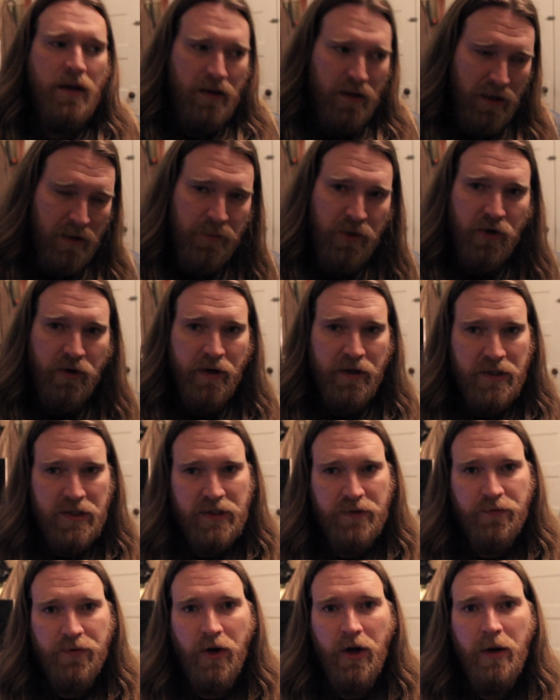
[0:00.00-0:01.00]

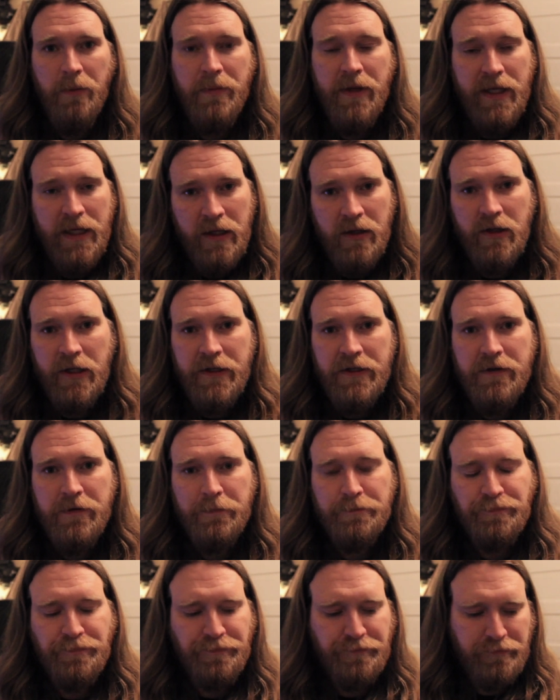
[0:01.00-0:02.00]
immigrants from England.
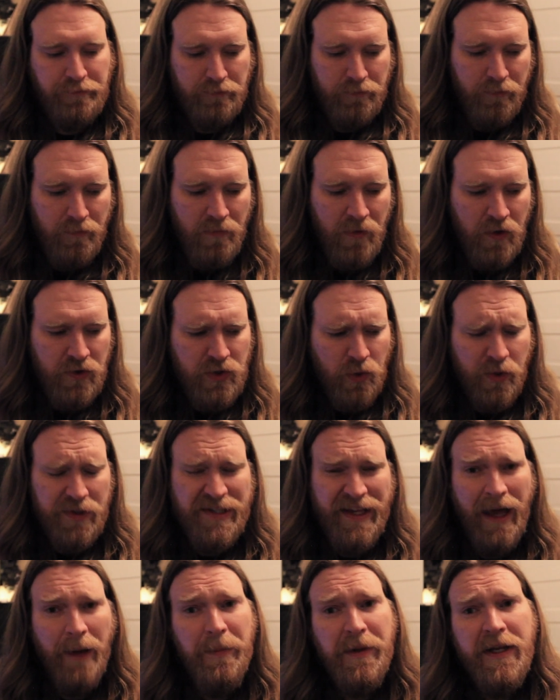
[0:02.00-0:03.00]
So what's
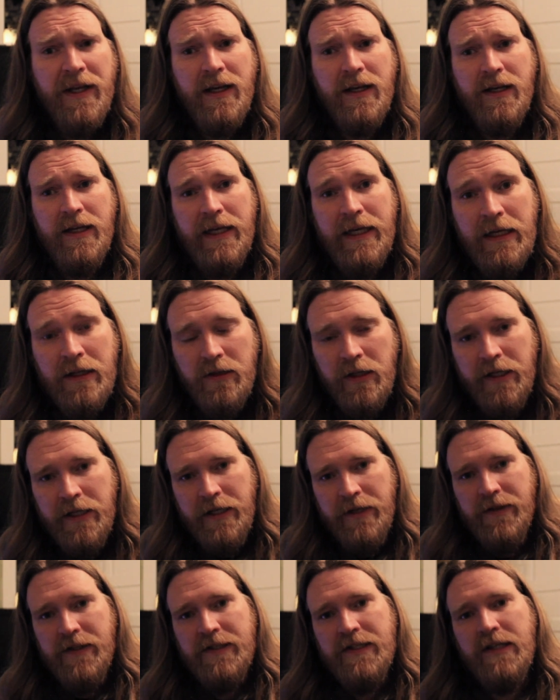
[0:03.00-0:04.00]
happening in
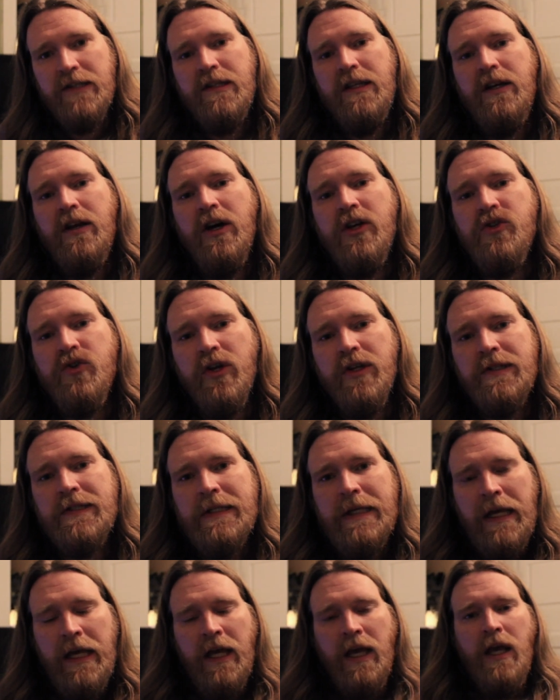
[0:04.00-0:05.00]
England in the
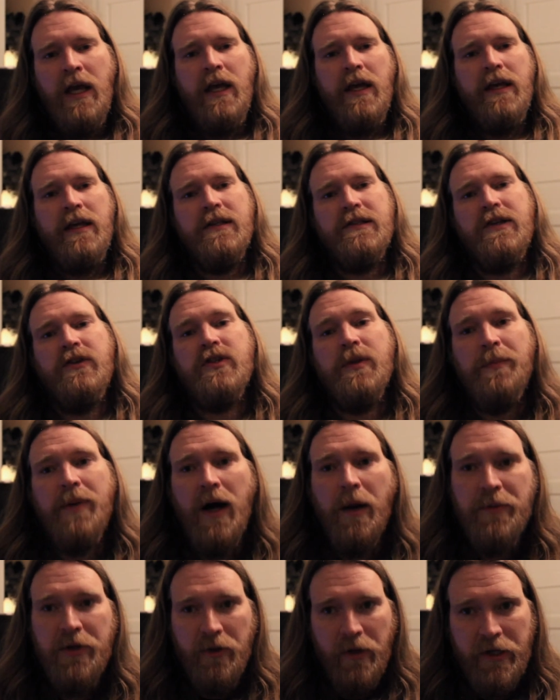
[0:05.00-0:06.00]
1600s is there's a
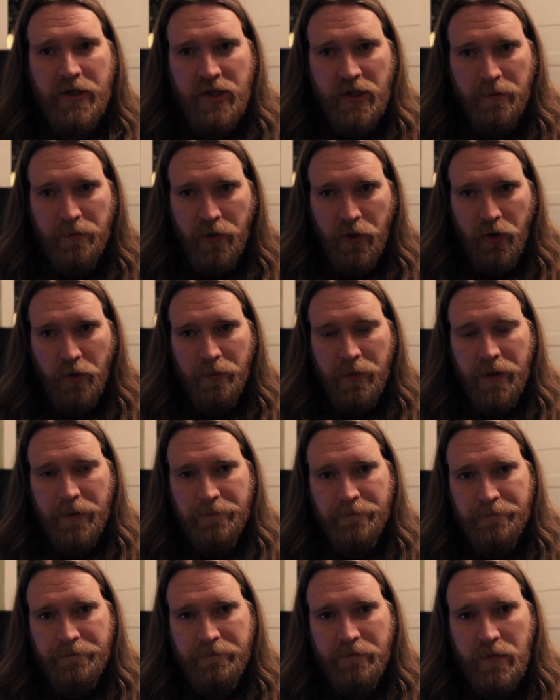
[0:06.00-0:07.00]
population boom.
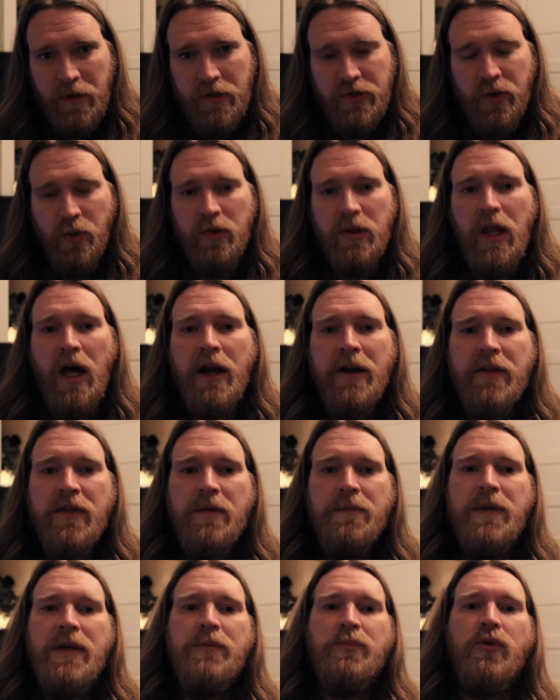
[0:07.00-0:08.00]
So a lot of
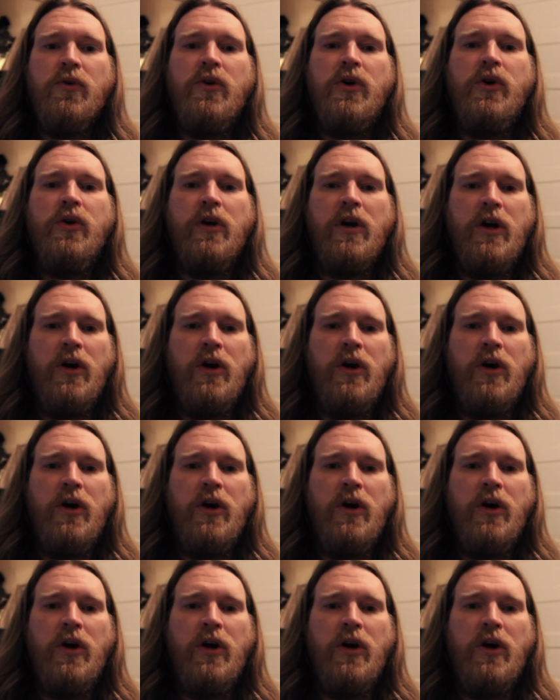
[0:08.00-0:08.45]
the people who are